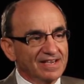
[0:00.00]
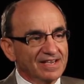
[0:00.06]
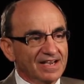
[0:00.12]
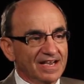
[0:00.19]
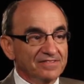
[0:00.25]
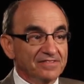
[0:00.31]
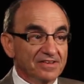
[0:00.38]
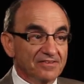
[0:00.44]

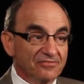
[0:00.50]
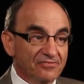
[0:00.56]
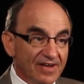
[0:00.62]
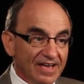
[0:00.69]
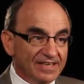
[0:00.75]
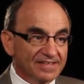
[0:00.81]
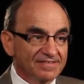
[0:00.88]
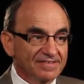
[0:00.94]
And the
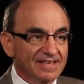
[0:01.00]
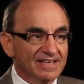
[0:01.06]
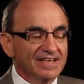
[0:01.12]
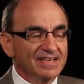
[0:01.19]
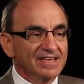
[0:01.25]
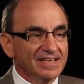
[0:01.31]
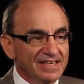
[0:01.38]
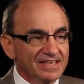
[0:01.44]
effect
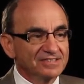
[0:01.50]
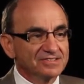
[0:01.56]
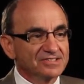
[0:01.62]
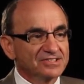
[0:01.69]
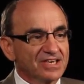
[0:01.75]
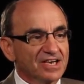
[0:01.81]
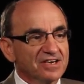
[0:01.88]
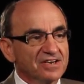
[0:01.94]
is
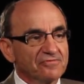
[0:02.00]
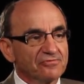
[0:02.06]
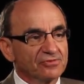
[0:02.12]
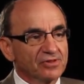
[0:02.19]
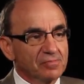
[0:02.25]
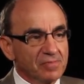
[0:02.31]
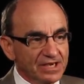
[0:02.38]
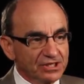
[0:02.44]
an
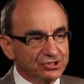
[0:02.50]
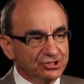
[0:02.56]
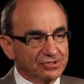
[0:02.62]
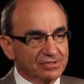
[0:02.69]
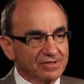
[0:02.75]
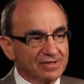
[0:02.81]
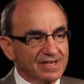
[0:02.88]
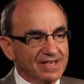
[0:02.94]
inflammation